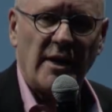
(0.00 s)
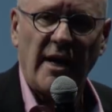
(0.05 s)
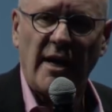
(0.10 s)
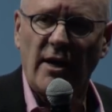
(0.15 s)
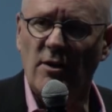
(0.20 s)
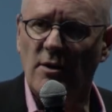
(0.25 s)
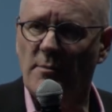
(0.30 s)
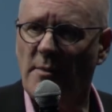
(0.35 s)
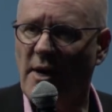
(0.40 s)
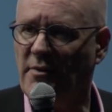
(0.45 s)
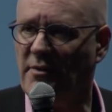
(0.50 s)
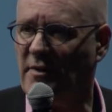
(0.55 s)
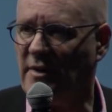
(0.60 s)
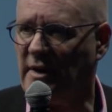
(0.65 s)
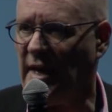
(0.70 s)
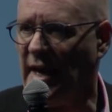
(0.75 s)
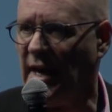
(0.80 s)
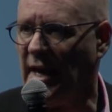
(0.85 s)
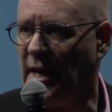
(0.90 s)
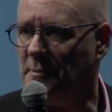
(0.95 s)
who care about
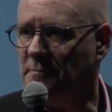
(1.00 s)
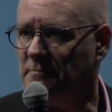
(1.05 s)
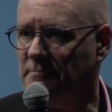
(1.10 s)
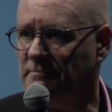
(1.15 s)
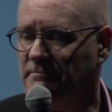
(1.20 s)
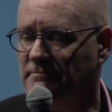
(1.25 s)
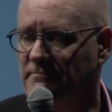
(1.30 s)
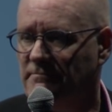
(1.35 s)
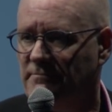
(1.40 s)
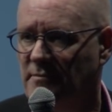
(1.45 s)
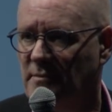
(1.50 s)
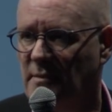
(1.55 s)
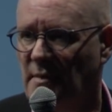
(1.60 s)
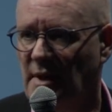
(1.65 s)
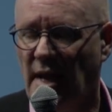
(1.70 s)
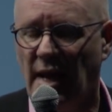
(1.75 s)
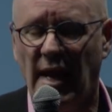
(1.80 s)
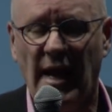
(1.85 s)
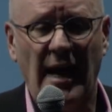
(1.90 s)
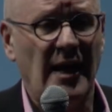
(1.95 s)
the game
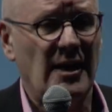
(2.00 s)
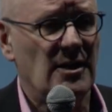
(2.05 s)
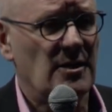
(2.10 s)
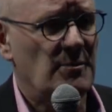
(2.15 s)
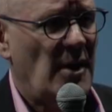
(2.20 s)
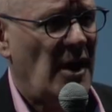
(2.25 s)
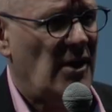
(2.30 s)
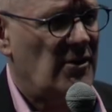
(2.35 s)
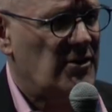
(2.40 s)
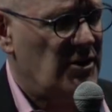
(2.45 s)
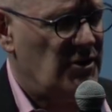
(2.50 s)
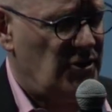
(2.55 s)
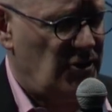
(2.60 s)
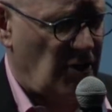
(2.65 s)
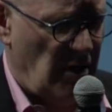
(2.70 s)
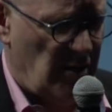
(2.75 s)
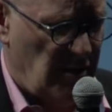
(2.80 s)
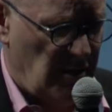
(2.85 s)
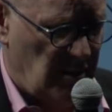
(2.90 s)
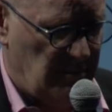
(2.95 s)
and about
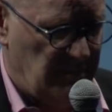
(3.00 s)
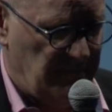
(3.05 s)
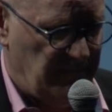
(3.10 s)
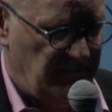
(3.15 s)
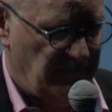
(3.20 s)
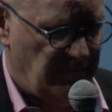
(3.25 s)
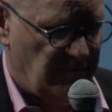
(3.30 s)
each other.